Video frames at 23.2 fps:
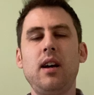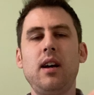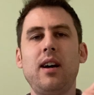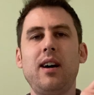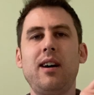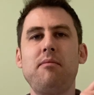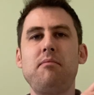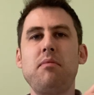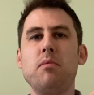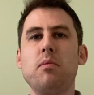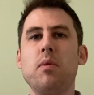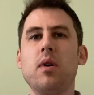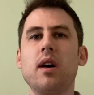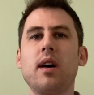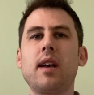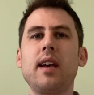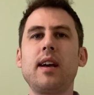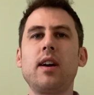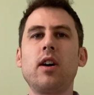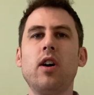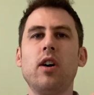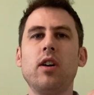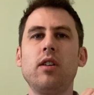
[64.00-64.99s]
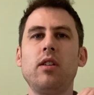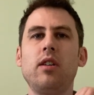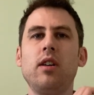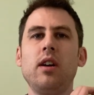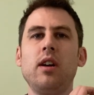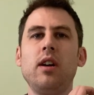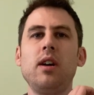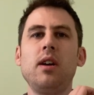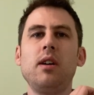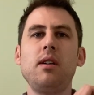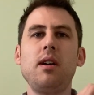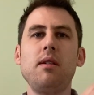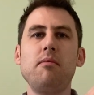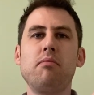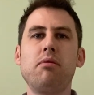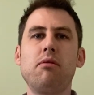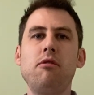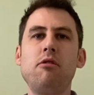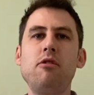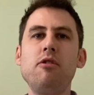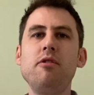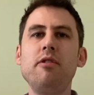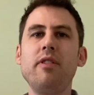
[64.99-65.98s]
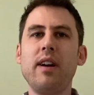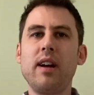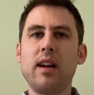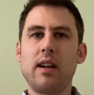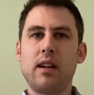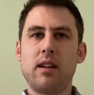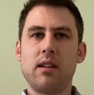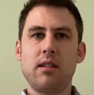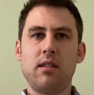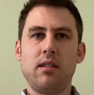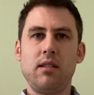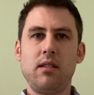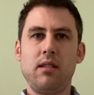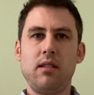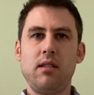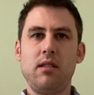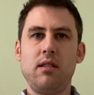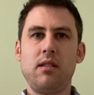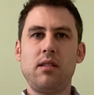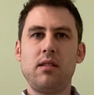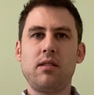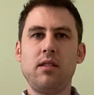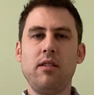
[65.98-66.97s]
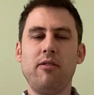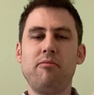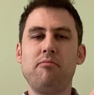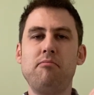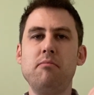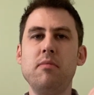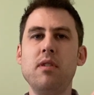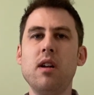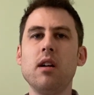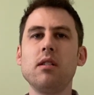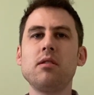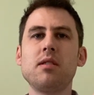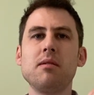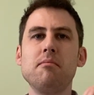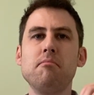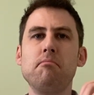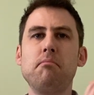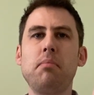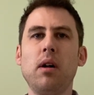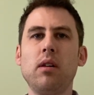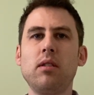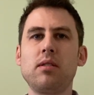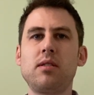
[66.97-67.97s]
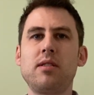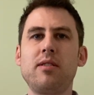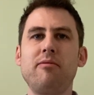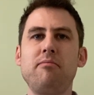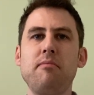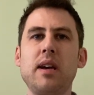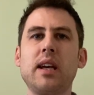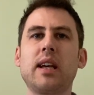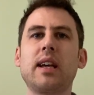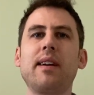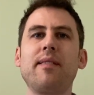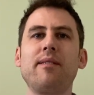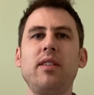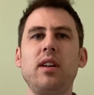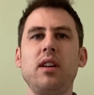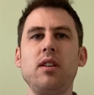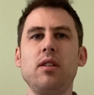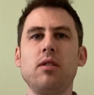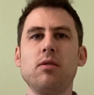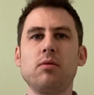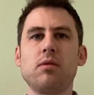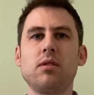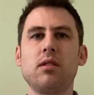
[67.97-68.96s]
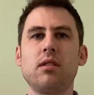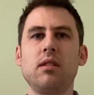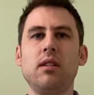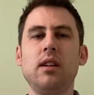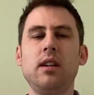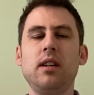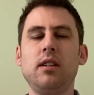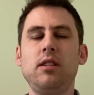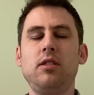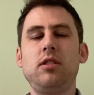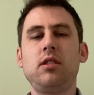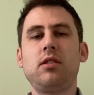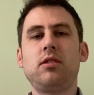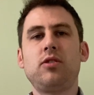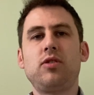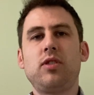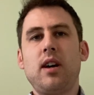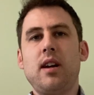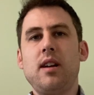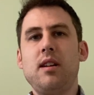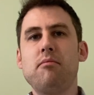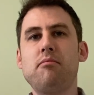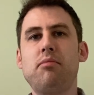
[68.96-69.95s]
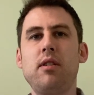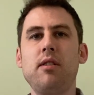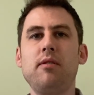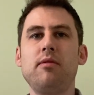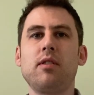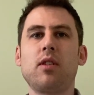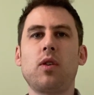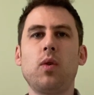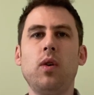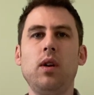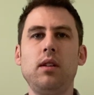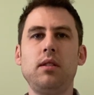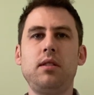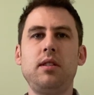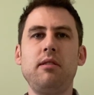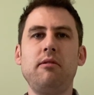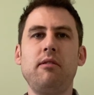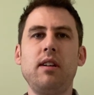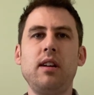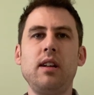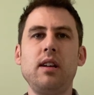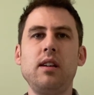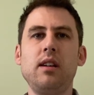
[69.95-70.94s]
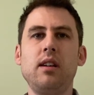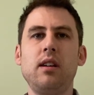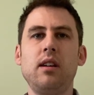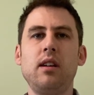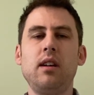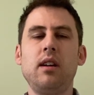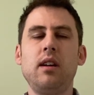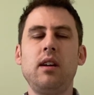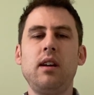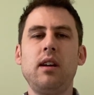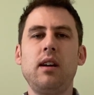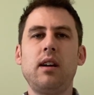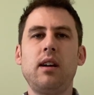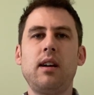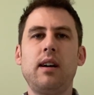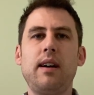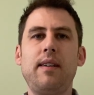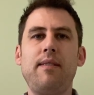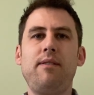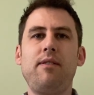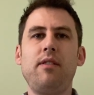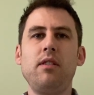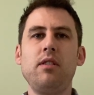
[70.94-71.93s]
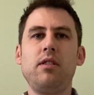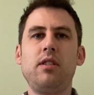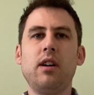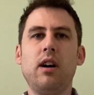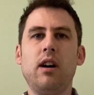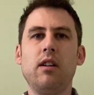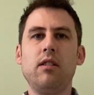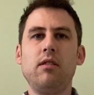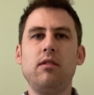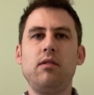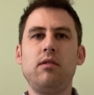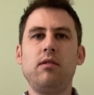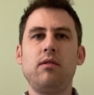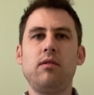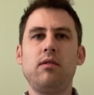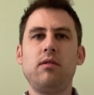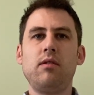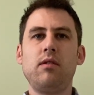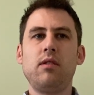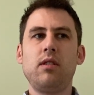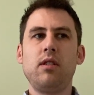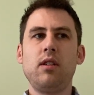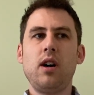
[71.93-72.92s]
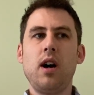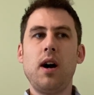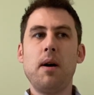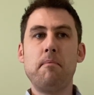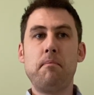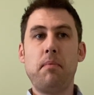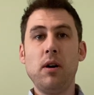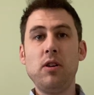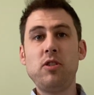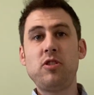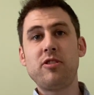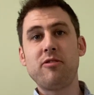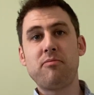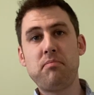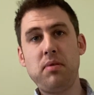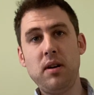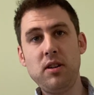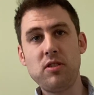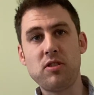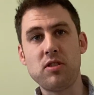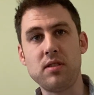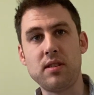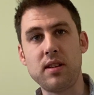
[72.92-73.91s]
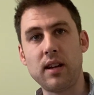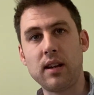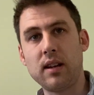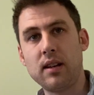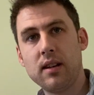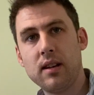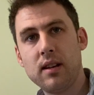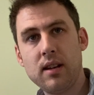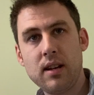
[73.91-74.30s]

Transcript: I've been working on improving the sort of nuts and bolts of making videos just to try and improve the quality really. I've done a bunch of purchasing.